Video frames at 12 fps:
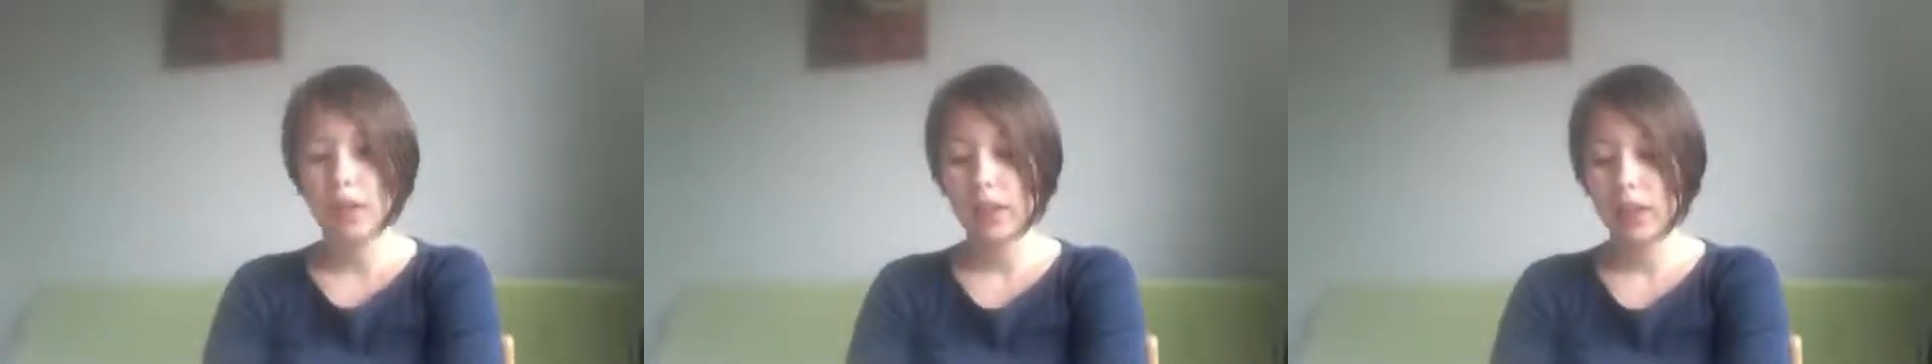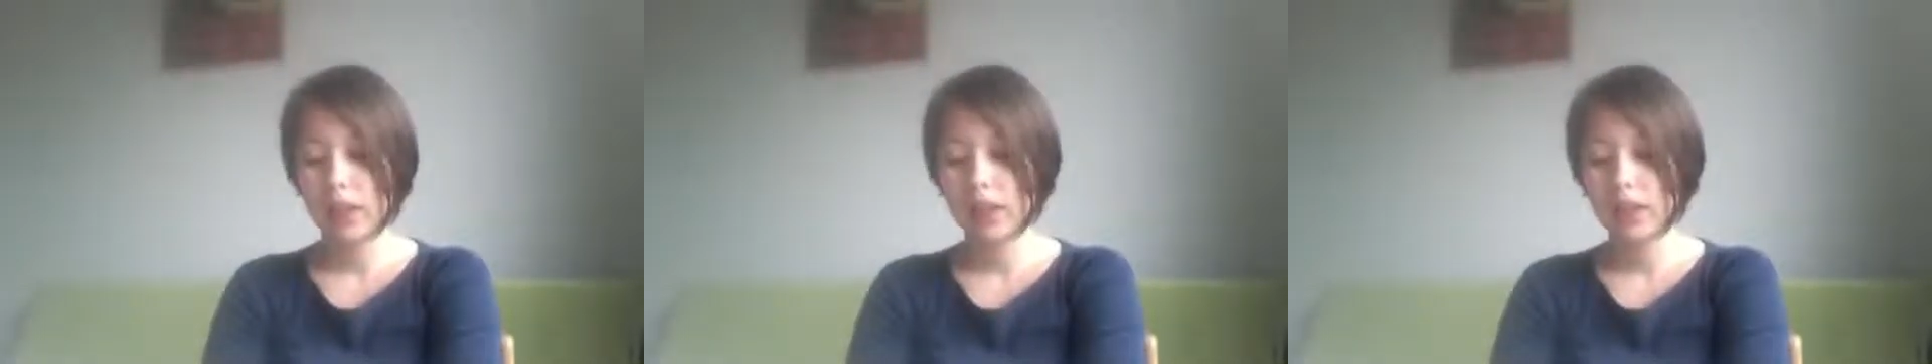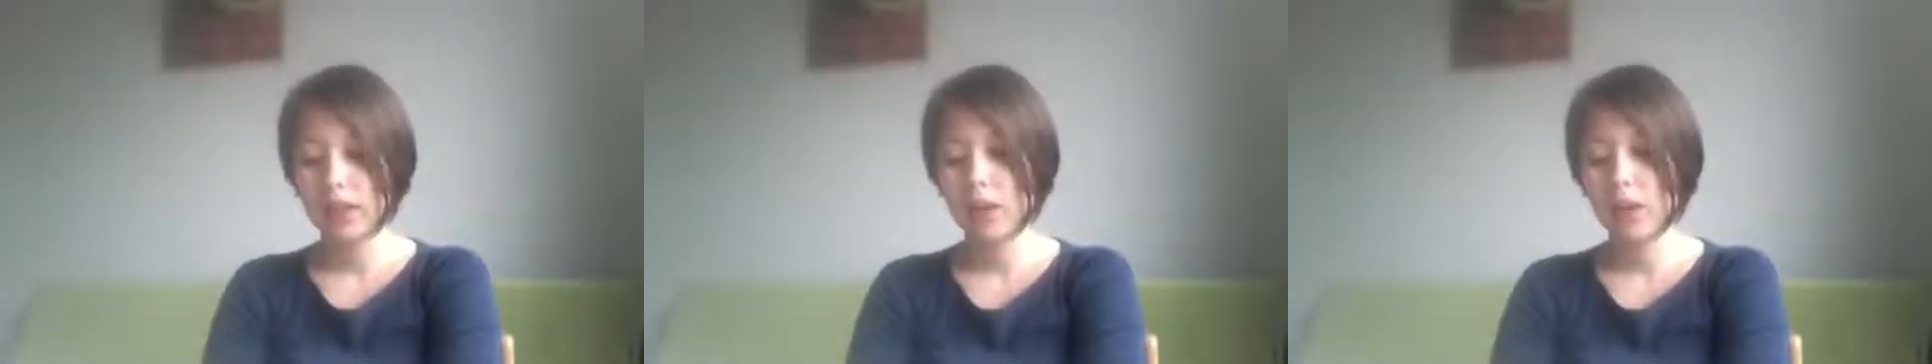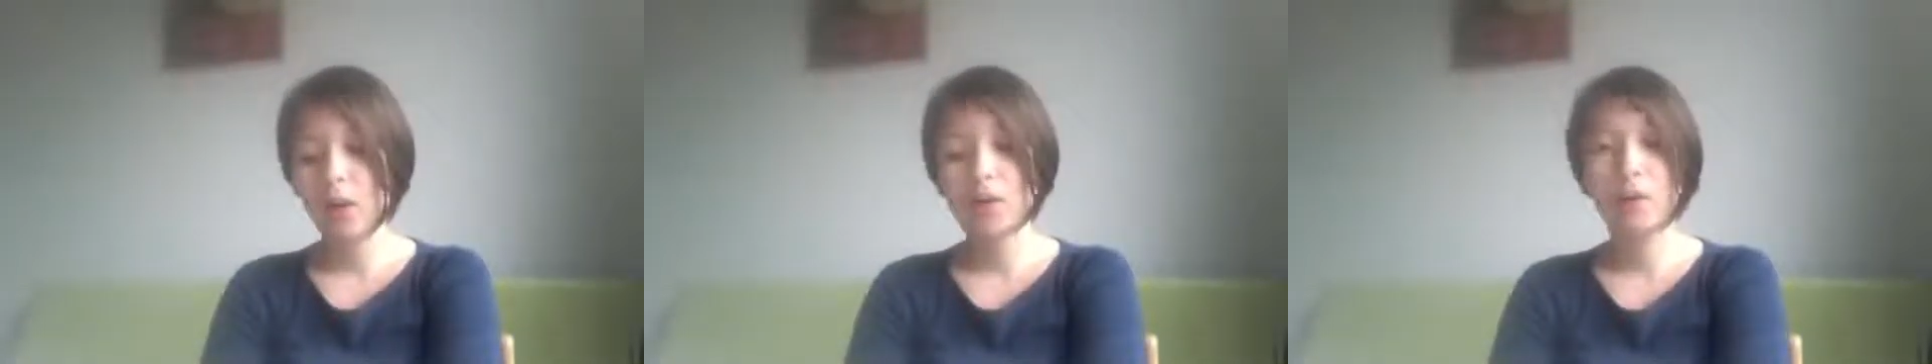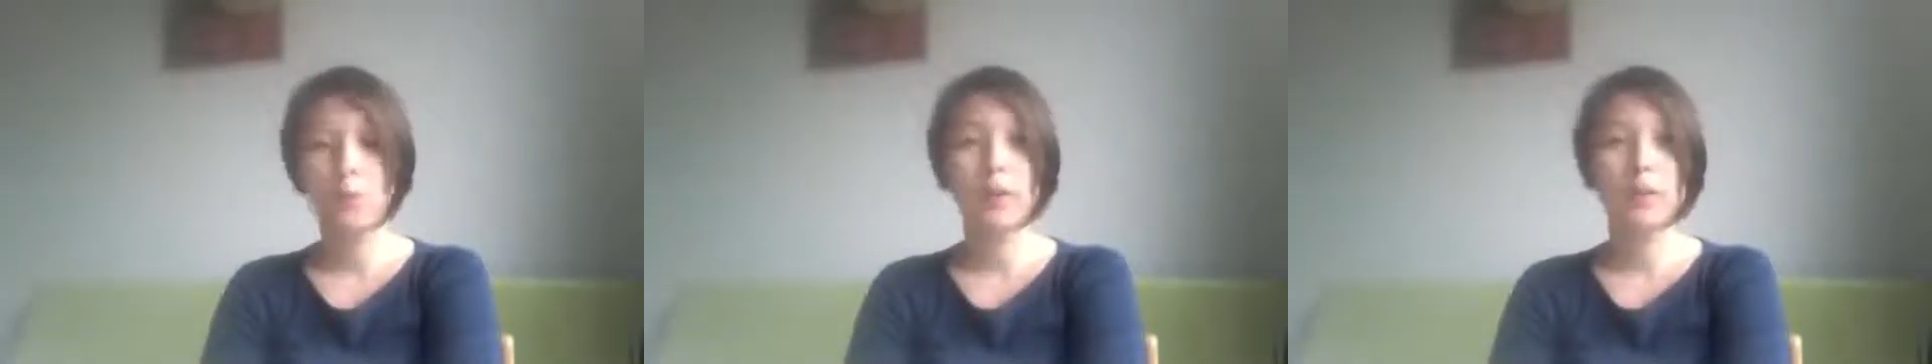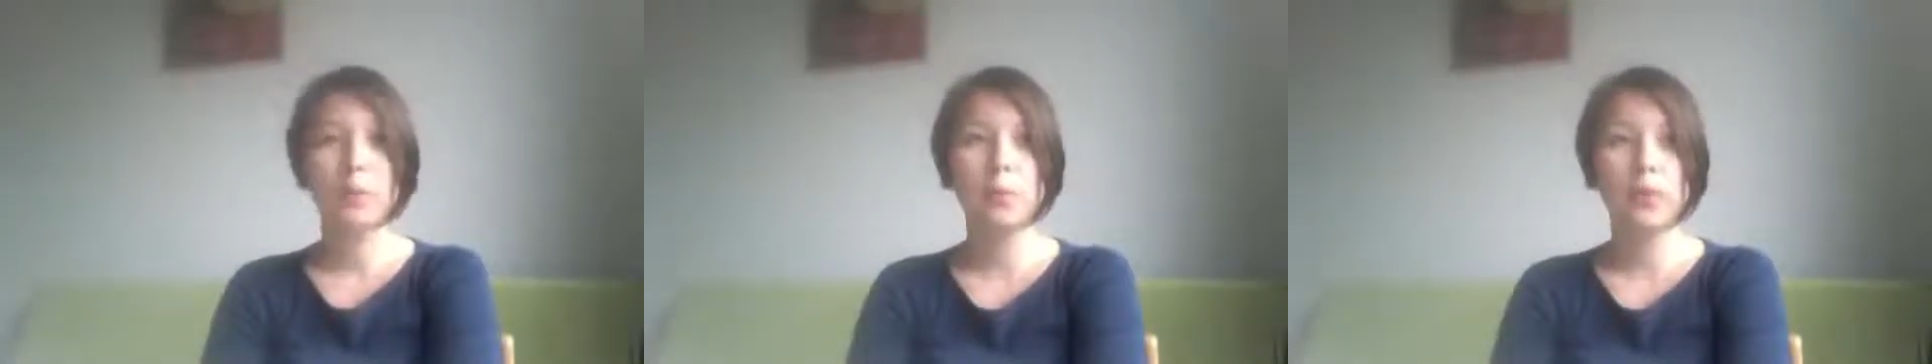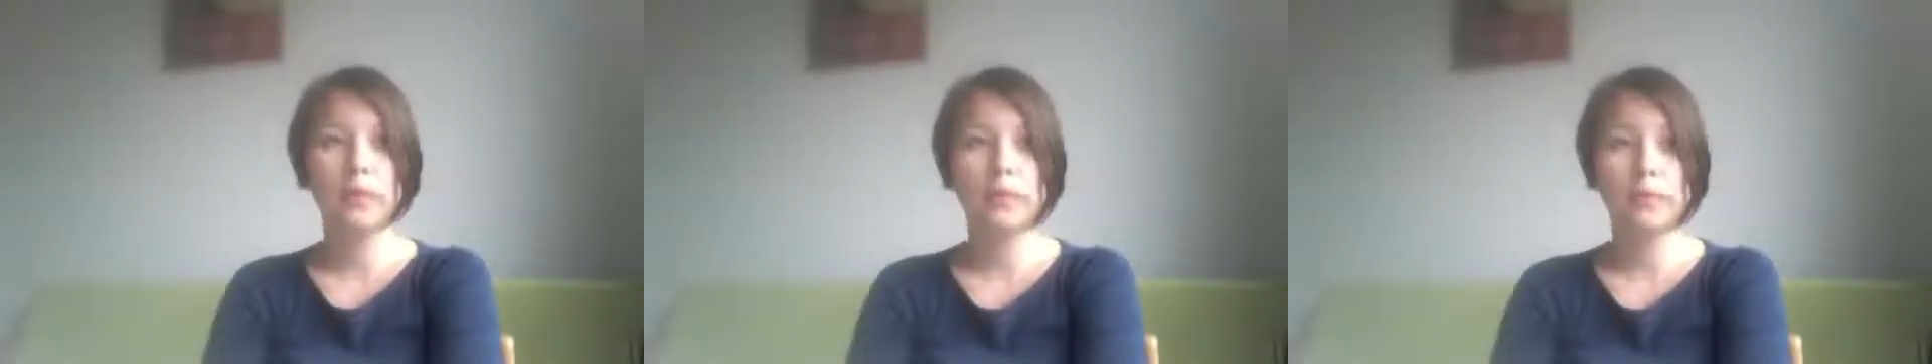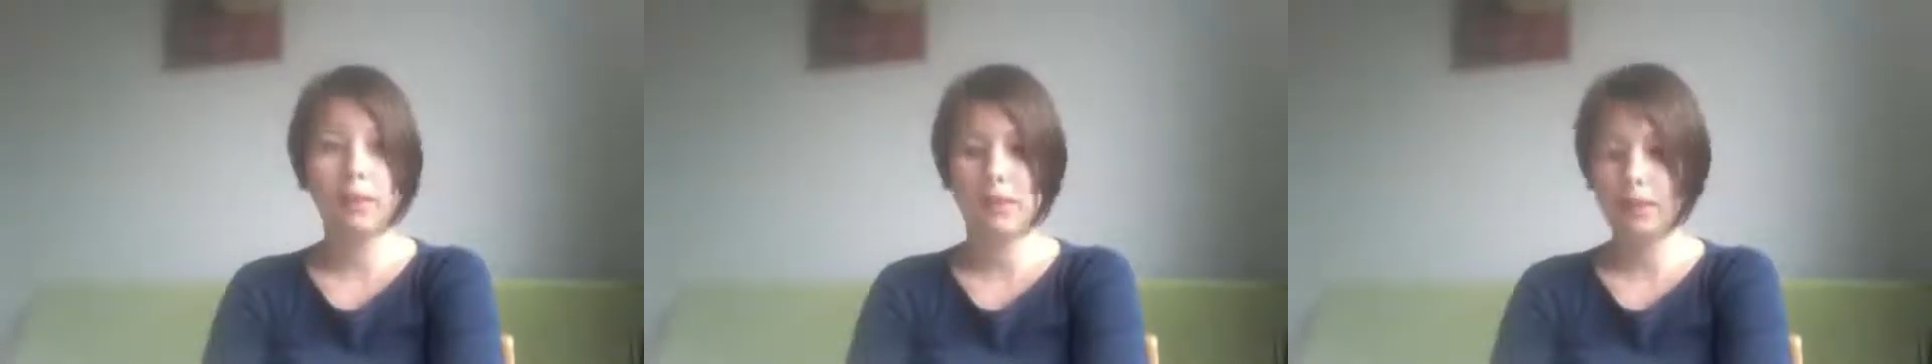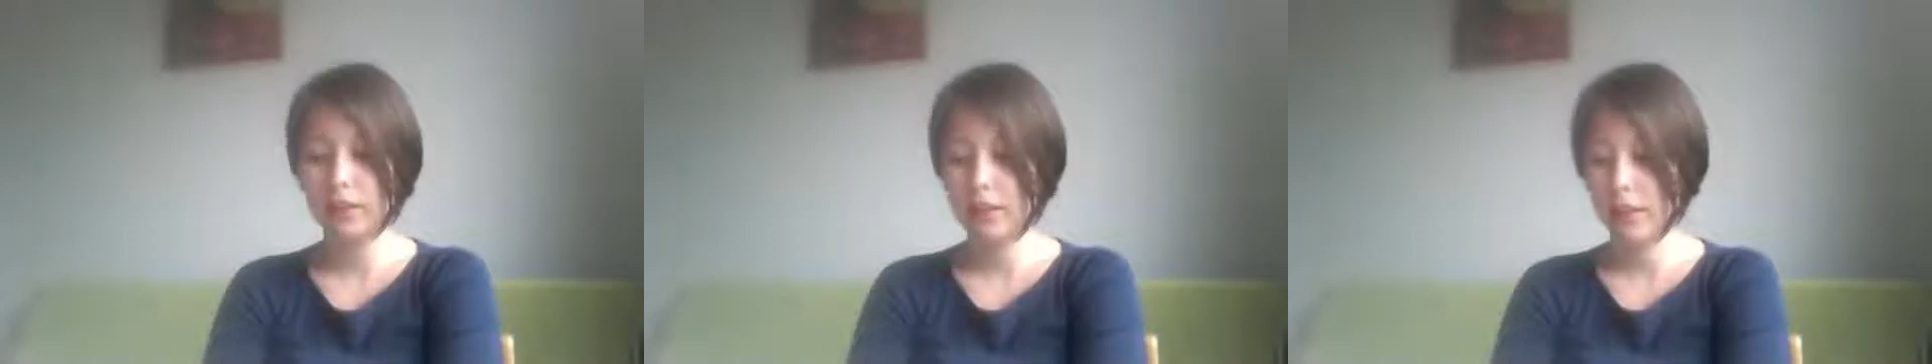in occupied Western